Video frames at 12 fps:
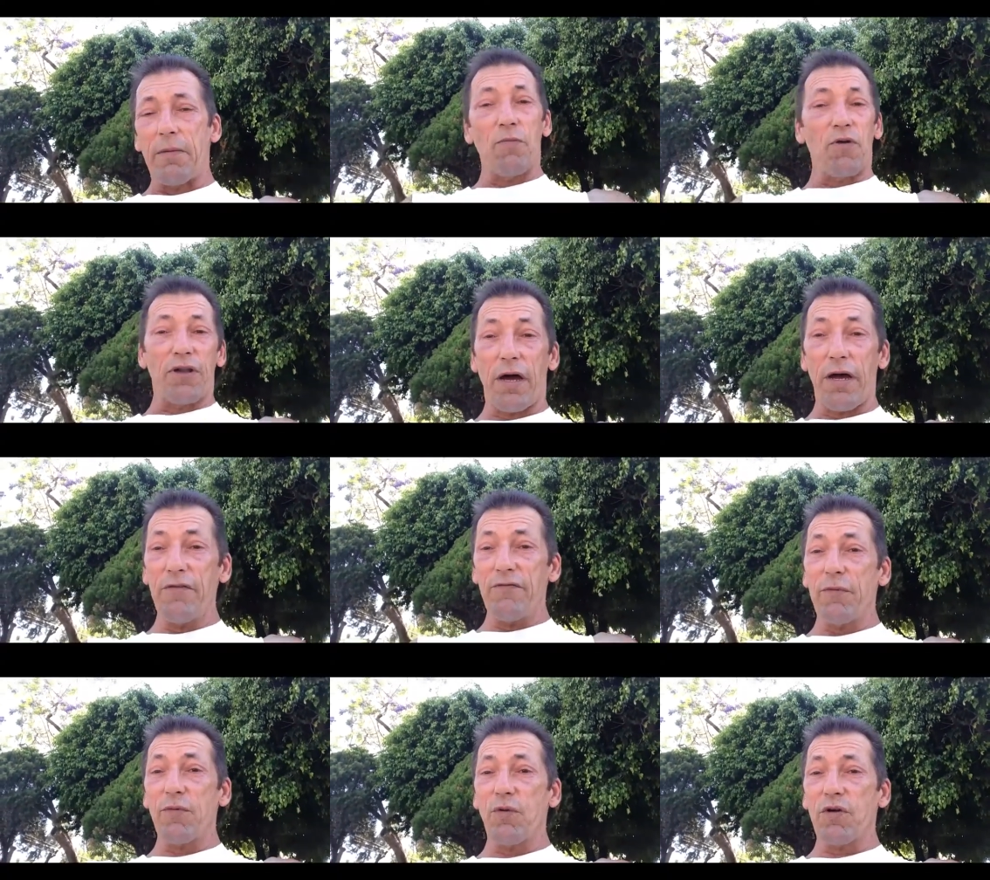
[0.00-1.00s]
I'm retired
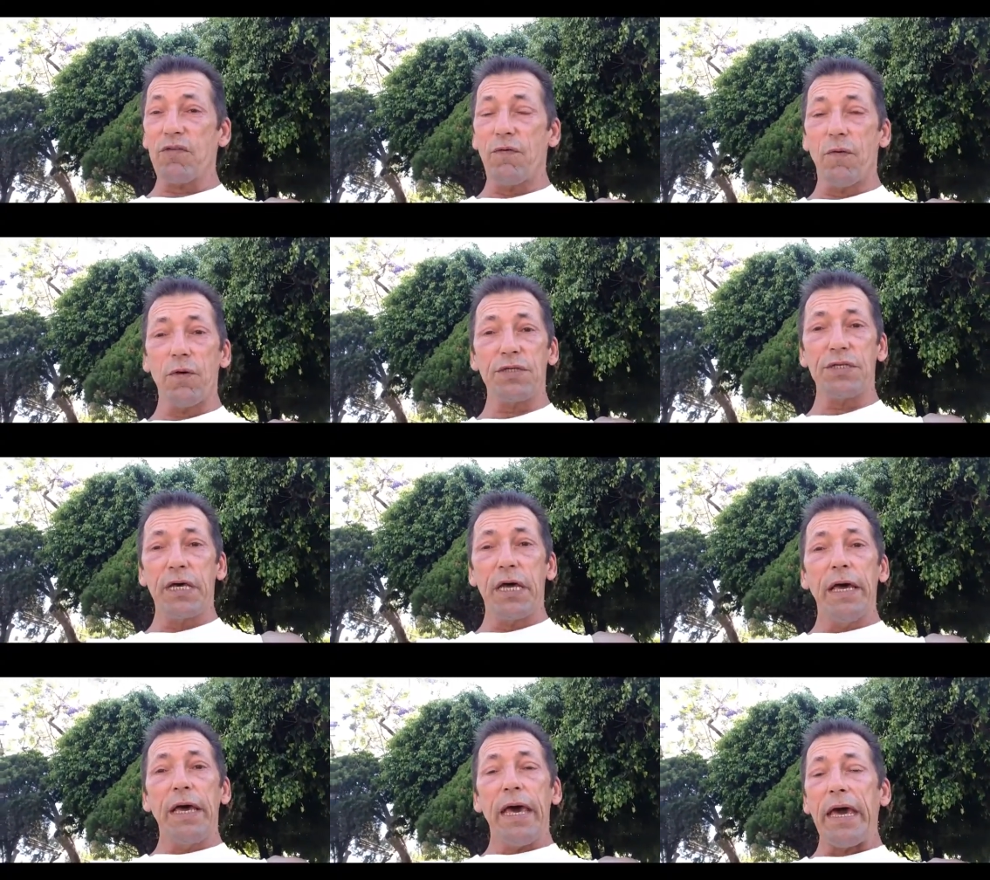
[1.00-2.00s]
from the workforce,
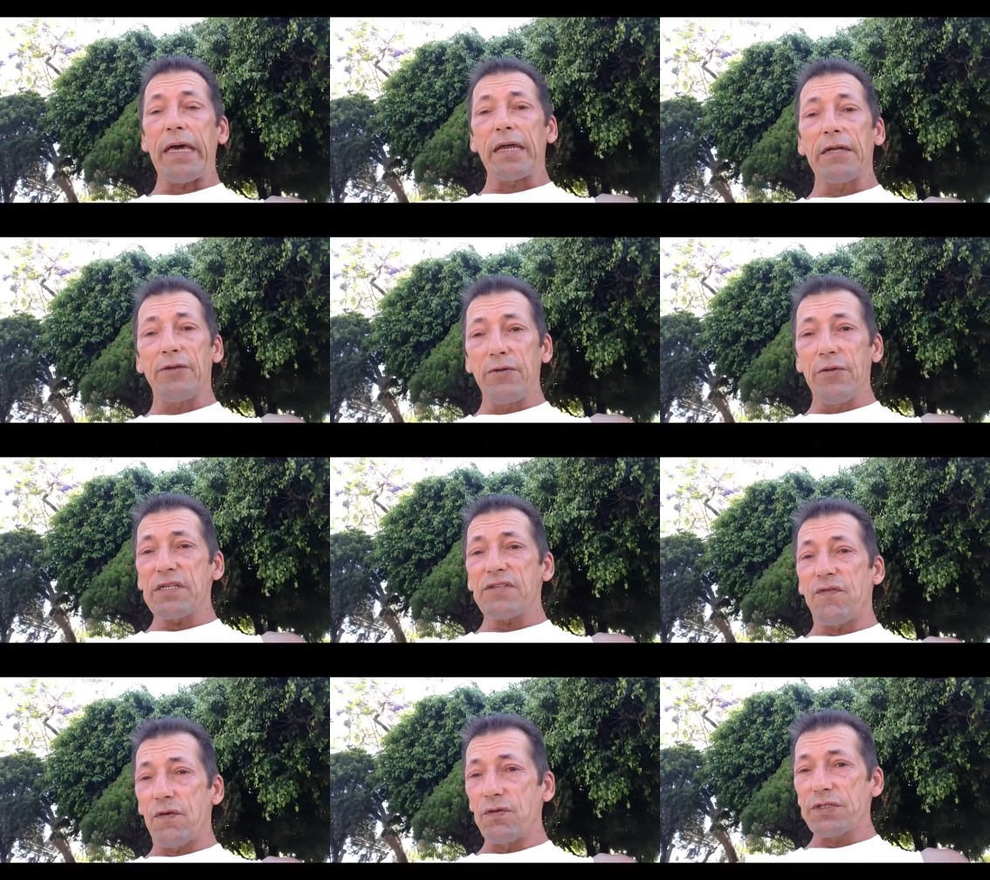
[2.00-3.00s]
and I do
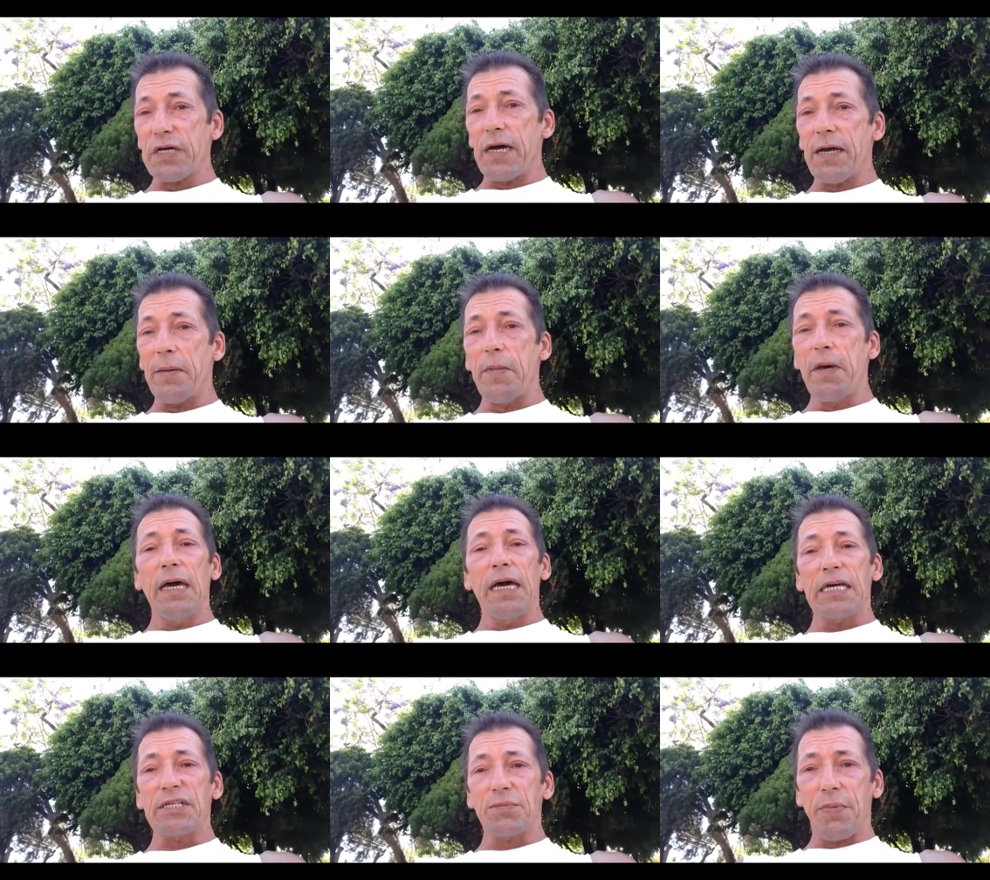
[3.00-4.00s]
this full-time,
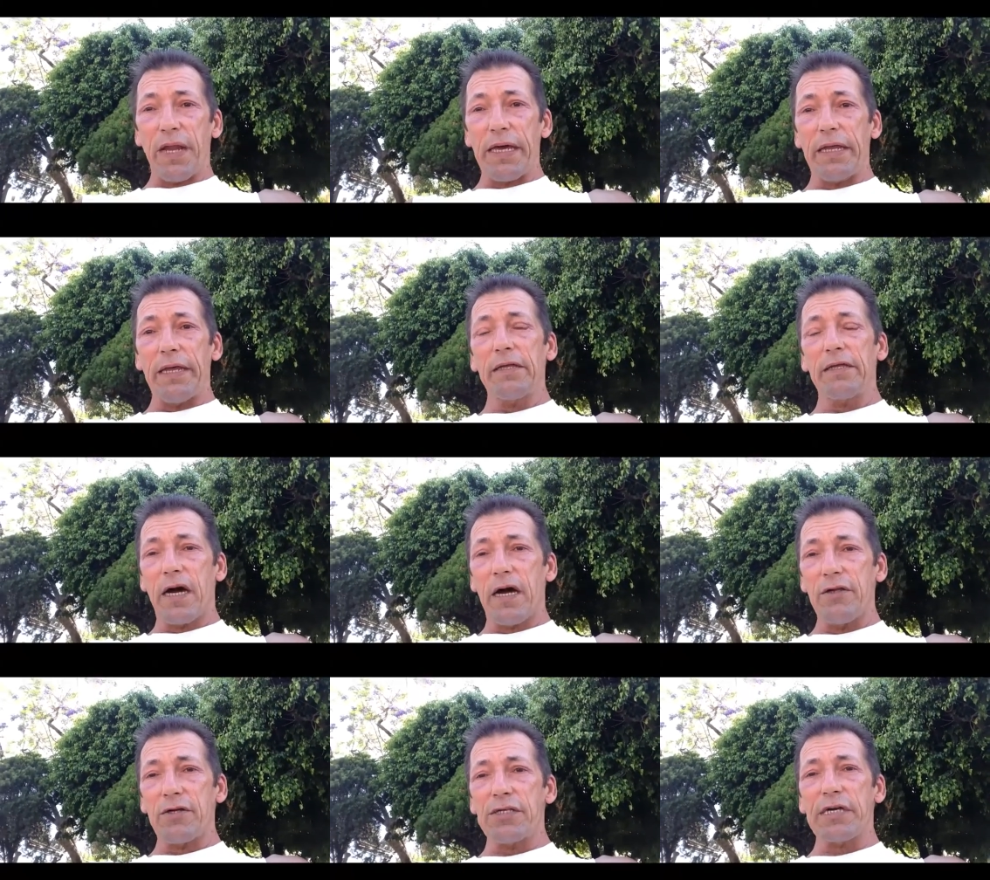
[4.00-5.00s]
explaining to
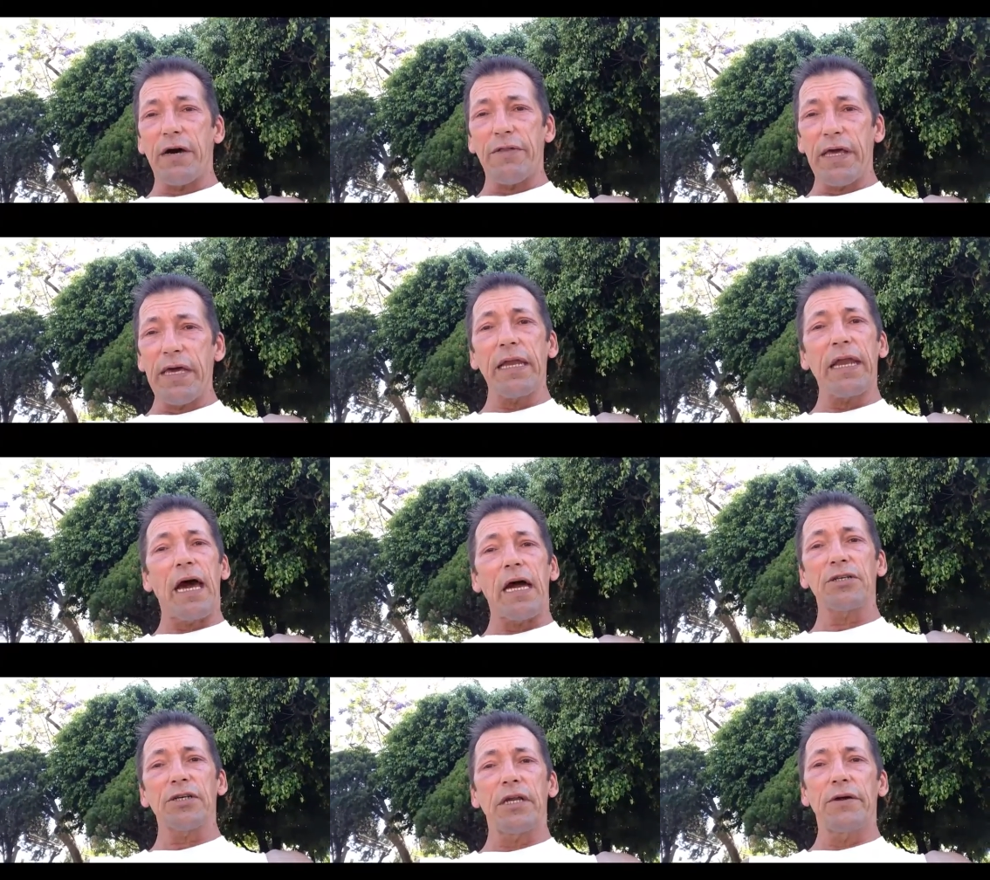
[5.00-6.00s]
others how they can
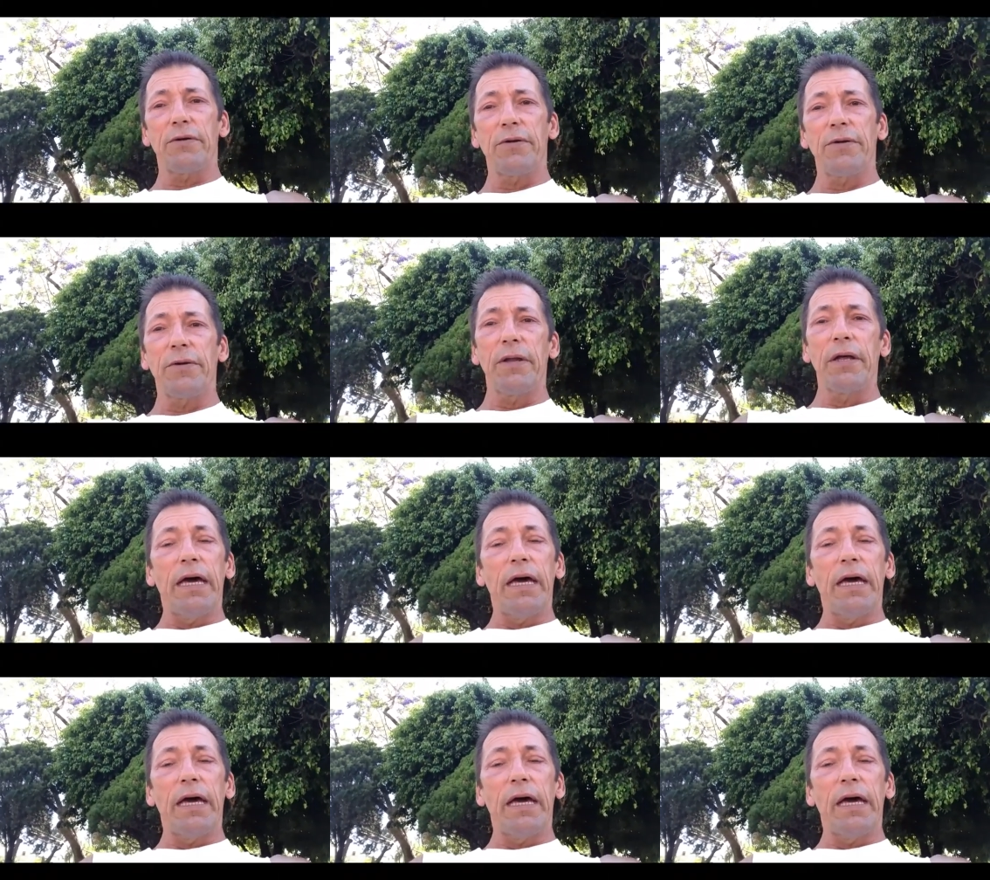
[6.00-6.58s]
actually earn